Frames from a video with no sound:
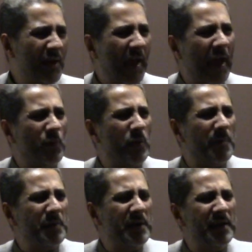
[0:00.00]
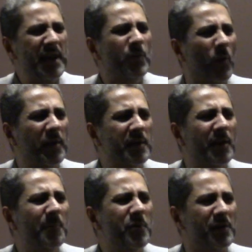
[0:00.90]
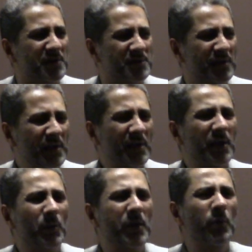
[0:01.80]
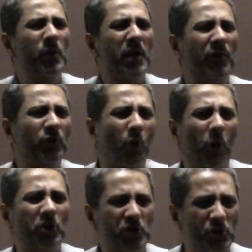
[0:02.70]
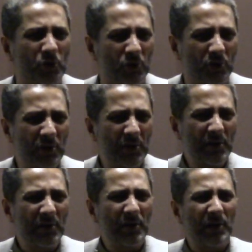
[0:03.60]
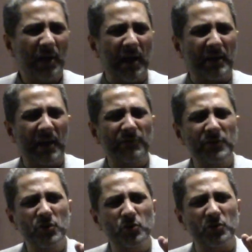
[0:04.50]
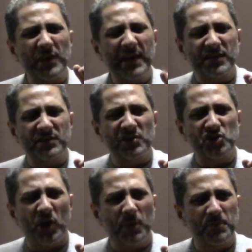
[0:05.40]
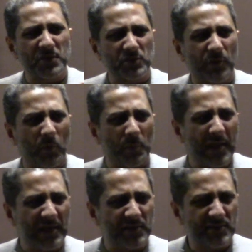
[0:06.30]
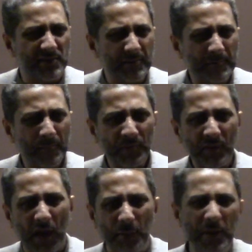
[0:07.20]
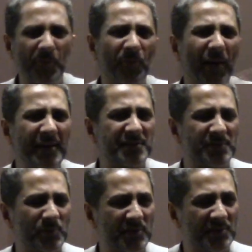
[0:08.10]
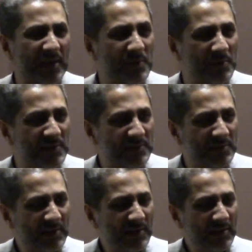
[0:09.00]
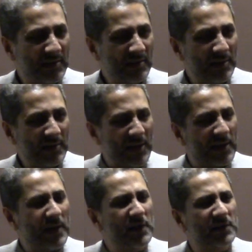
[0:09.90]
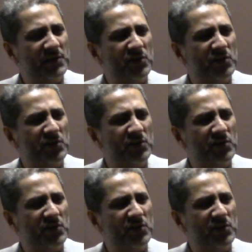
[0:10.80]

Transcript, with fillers: had we been equal in numbers, we would have taught you and given you to taste the sharpness of our blades. Habib fights with his enemies. He kills